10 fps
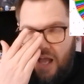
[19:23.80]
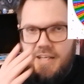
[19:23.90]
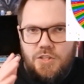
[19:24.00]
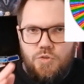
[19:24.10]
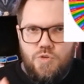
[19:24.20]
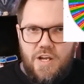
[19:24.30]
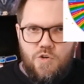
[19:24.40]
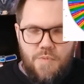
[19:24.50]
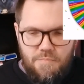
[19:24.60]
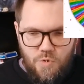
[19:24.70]
I need to try and
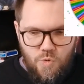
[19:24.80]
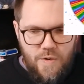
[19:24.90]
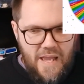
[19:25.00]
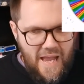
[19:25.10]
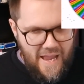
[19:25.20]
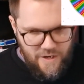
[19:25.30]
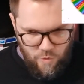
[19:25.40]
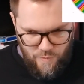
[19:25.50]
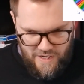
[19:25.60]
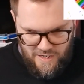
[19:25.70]
remember who we had
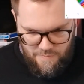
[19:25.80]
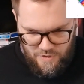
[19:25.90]
already,